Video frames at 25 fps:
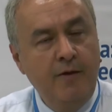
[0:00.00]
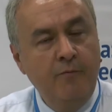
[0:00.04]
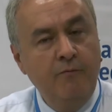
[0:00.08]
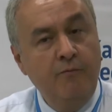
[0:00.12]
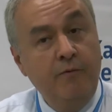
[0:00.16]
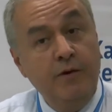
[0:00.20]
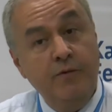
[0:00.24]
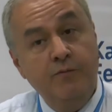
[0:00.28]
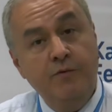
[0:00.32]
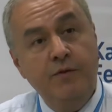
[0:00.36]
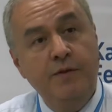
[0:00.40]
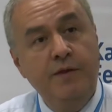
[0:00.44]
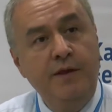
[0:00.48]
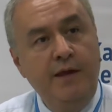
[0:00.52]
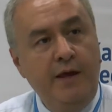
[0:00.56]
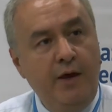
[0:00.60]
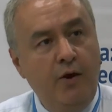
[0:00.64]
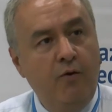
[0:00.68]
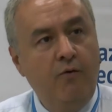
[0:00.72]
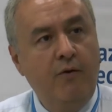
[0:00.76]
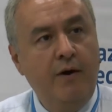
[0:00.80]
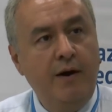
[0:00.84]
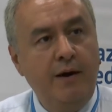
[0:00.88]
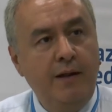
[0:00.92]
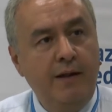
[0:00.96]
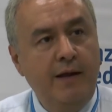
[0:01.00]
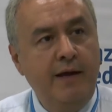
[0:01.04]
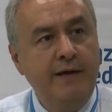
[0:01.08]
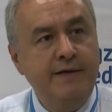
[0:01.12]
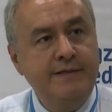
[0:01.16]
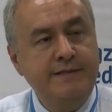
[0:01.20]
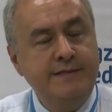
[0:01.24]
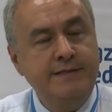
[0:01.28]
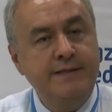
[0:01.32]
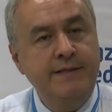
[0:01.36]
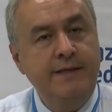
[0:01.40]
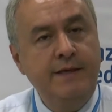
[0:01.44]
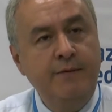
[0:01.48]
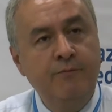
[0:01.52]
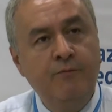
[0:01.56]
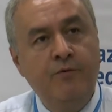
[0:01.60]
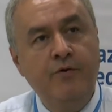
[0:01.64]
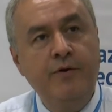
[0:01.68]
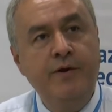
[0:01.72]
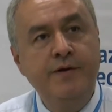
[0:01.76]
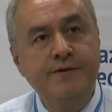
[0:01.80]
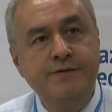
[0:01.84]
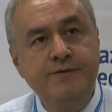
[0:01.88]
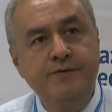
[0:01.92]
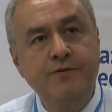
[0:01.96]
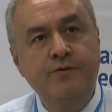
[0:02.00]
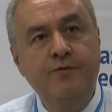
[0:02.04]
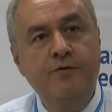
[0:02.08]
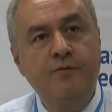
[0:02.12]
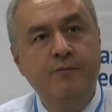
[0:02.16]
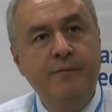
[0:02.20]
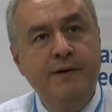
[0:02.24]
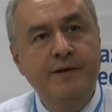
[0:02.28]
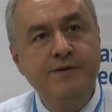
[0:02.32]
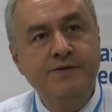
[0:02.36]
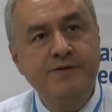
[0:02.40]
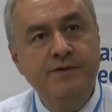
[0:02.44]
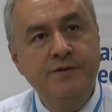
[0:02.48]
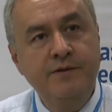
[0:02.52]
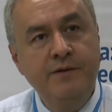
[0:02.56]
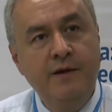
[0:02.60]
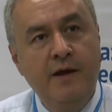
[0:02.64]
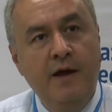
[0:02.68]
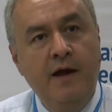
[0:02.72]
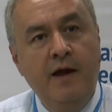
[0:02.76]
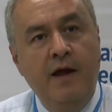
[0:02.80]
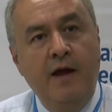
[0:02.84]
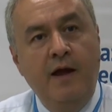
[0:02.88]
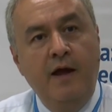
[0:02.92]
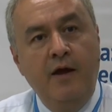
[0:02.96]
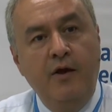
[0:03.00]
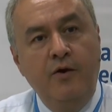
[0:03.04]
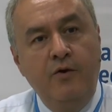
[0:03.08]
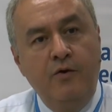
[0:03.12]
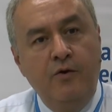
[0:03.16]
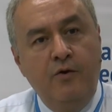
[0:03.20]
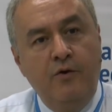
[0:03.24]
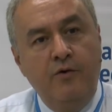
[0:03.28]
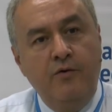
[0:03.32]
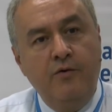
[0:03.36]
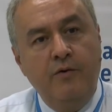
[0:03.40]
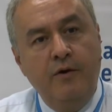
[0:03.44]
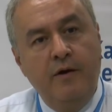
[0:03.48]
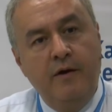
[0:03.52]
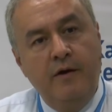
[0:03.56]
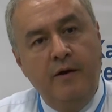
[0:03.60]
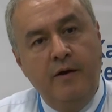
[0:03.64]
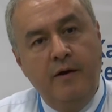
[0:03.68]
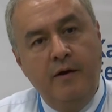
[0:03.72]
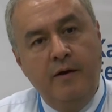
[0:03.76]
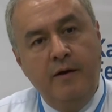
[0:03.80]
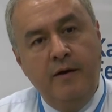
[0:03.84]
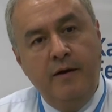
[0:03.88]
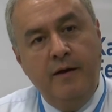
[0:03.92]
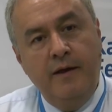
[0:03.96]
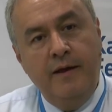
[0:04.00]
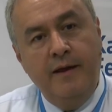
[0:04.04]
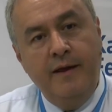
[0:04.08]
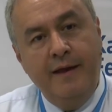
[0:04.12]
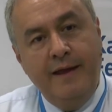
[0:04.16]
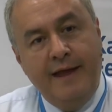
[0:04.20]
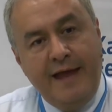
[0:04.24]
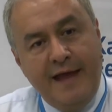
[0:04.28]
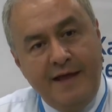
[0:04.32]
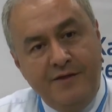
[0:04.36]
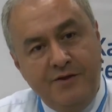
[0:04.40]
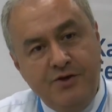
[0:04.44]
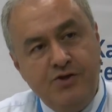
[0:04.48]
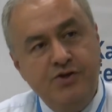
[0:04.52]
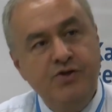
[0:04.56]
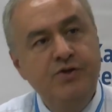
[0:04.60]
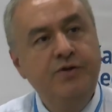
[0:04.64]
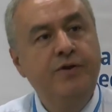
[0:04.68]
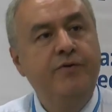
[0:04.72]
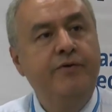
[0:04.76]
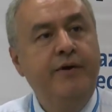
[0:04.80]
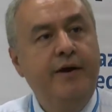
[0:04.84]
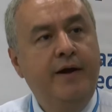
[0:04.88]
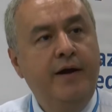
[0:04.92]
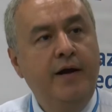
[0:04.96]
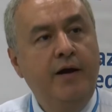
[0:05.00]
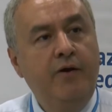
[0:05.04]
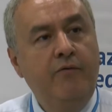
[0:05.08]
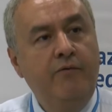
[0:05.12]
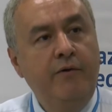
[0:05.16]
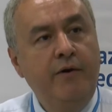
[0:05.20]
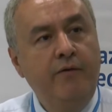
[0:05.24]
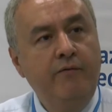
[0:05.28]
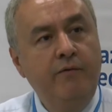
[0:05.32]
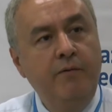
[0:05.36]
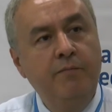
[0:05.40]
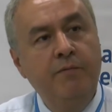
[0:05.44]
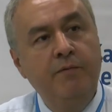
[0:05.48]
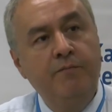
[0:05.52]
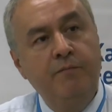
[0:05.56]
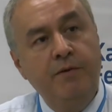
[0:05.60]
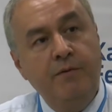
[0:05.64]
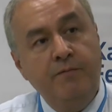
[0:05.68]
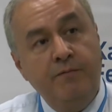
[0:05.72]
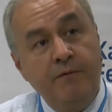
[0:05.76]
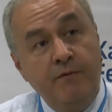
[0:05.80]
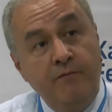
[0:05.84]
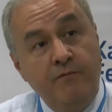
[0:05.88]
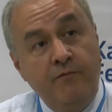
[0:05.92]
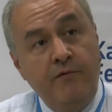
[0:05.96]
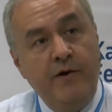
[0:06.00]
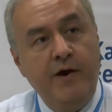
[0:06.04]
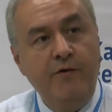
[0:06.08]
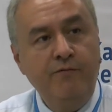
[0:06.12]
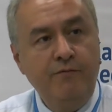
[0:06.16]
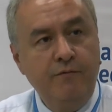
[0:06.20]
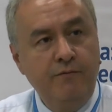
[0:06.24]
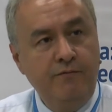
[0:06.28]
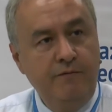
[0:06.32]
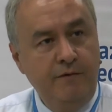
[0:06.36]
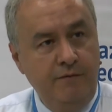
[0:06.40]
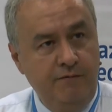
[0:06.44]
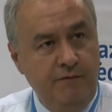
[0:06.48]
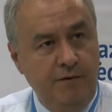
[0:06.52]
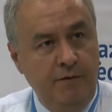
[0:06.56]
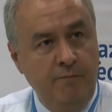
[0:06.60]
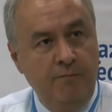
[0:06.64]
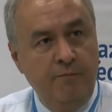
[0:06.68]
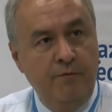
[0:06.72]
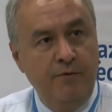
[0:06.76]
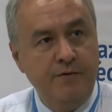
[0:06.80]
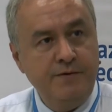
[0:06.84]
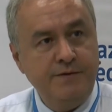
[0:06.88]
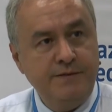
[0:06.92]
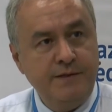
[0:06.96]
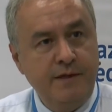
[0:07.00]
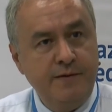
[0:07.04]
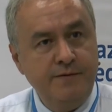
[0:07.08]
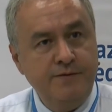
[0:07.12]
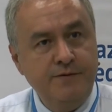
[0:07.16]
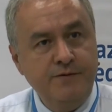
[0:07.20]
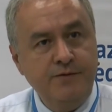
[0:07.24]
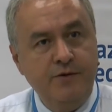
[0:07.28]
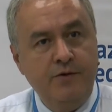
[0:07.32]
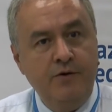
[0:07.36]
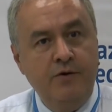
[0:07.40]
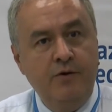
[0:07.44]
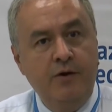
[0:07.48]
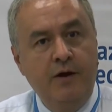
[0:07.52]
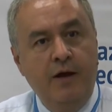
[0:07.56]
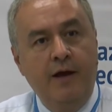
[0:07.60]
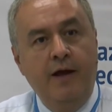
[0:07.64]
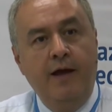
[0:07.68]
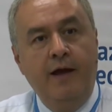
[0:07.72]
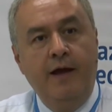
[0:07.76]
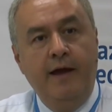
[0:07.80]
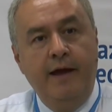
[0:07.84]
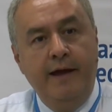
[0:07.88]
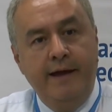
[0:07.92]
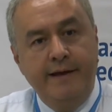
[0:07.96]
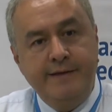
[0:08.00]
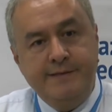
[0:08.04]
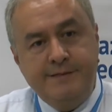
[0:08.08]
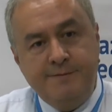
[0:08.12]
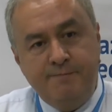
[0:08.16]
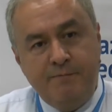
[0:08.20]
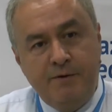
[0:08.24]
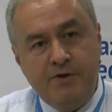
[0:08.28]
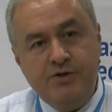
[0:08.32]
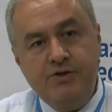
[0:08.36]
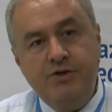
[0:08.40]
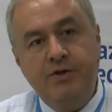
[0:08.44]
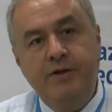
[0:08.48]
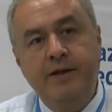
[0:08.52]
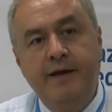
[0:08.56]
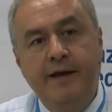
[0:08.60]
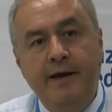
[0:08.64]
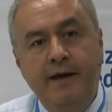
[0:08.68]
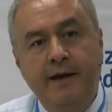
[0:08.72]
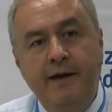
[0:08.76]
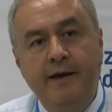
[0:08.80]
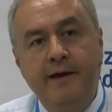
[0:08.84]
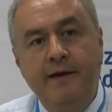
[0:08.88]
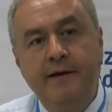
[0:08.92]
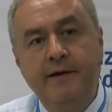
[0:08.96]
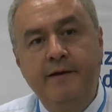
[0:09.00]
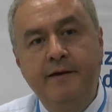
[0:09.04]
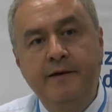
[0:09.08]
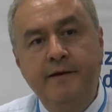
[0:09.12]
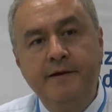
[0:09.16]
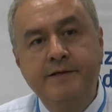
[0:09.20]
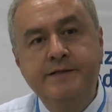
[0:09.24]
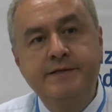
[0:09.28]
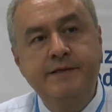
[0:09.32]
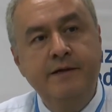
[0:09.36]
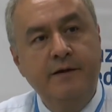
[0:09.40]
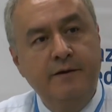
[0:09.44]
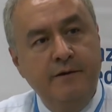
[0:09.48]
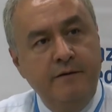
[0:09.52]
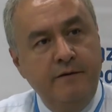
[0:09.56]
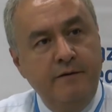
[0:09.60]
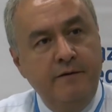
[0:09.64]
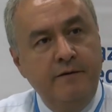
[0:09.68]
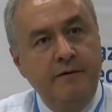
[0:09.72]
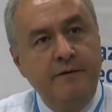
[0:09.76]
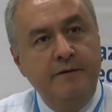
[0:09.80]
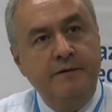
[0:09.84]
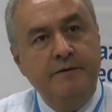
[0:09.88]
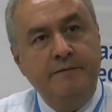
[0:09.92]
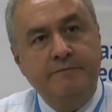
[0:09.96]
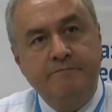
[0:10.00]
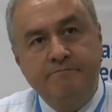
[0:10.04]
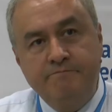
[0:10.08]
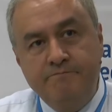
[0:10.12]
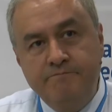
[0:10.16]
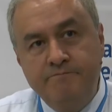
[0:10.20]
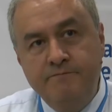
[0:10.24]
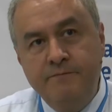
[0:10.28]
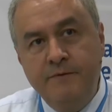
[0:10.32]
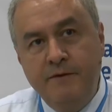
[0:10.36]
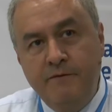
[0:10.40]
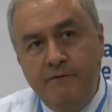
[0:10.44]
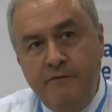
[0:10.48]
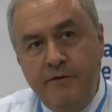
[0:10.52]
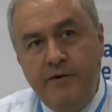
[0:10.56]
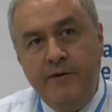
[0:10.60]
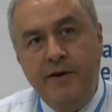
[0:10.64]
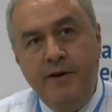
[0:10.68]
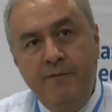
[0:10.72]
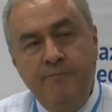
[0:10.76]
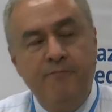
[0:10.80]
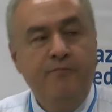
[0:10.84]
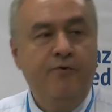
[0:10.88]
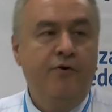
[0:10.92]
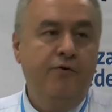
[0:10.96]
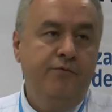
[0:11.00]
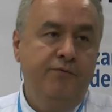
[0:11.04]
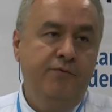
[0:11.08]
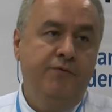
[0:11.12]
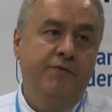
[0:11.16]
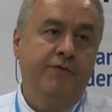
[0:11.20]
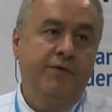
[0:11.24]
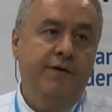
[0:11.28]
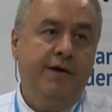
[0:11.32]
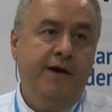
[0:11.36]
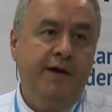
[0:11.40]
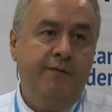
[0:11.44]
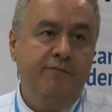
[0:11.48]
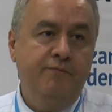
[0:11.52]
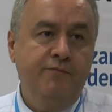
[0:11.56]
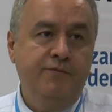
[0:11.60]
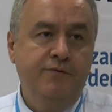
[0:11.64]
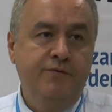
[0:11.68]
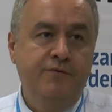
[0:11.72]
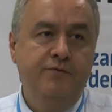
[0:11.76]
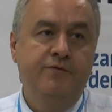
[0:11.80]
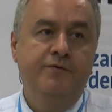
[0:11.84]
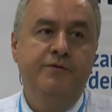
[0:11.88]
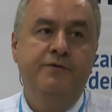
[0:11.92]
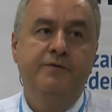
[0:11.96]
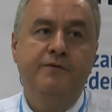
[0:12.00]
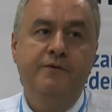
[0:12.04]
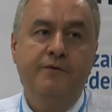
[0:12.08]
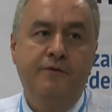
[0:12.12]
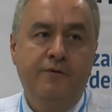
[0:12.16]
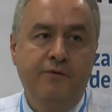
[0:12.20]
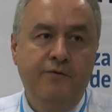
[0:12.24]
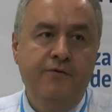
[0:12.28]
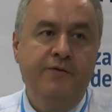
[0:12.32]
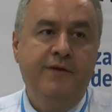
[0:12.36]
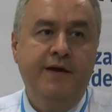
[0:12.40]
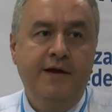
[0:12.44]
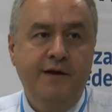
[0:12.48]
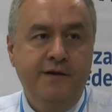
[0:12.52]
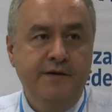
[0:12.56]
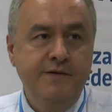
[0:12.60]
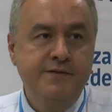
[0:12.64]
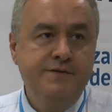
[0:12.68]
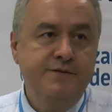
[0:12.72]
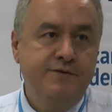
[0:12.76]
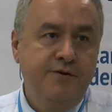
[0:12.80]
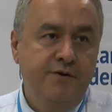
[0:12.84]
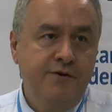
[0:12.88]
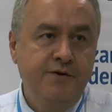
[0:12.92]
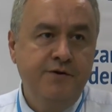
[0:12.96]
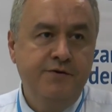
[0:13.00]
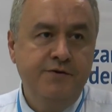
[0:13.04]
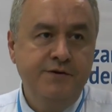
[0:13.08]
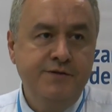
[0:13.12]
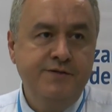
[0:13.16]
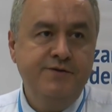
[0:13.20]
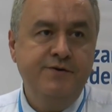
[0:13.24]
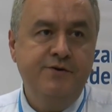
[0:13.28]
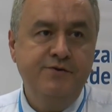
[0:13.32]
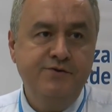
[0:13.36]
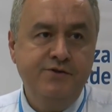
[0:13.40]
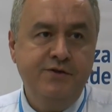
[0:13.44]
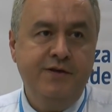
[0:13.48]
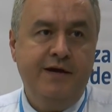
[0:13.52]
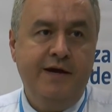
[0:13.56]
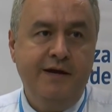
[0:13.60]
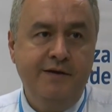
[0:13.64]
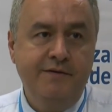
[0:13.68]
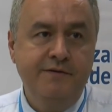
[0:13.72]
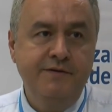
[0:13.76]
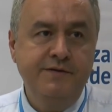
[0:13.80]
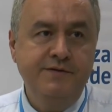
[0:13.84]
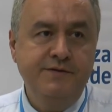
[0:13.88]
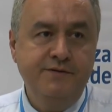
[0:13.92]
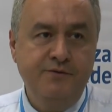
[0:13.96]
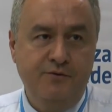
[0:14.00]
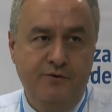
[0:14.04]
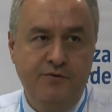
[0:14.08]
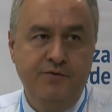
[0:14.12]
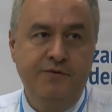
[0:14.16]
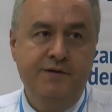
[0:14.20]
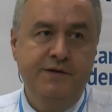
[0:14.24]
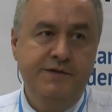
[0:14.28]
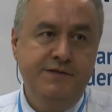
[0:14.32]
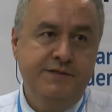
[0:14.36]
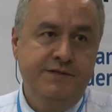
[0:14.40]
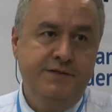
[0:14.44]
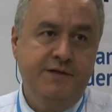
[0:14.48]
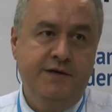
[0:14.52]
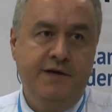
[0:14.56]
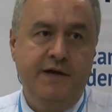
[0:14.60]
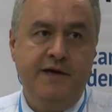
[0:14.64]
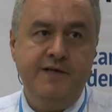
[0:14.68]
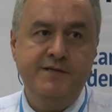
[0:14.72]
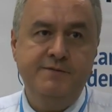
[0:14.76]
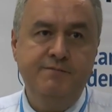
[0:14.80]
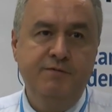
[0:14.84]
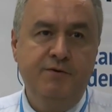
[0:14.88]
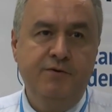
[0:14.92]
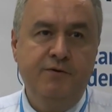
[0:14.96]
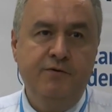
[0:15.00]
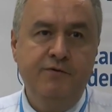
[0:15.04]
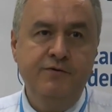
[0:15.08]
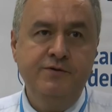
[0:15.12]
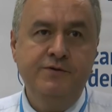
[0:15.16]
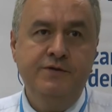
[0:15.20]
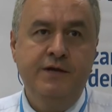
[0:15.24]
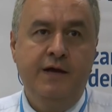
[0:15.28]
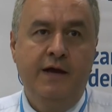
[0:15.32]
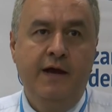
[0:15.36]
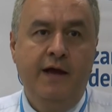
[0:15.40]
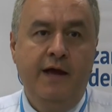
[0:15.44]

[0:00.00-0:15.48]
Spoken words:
But with DER, like steam or in-situ combustion, your additional recovery will be between 5 to 15%. So especially, it's a very important time to conduct a research like this on this case, because